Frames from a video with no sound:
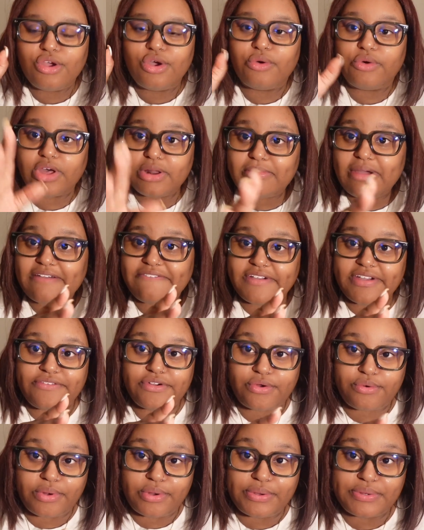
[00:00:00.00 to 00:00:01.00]
one of my
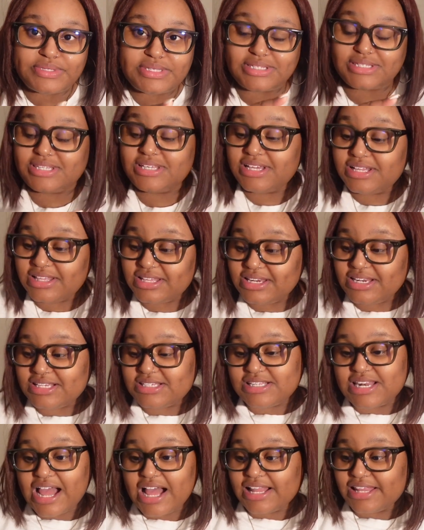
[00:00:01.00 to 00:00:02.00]
favorite quotes is healing is
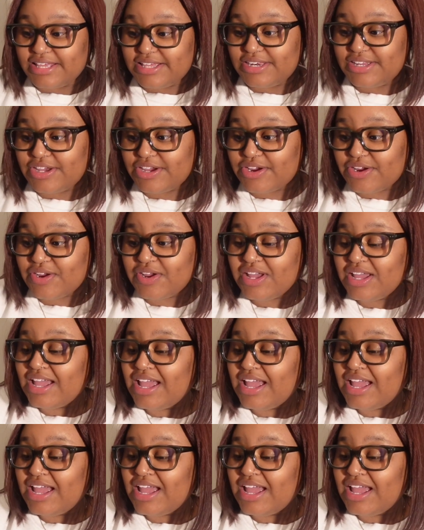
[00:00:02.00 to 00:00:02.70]
not linear.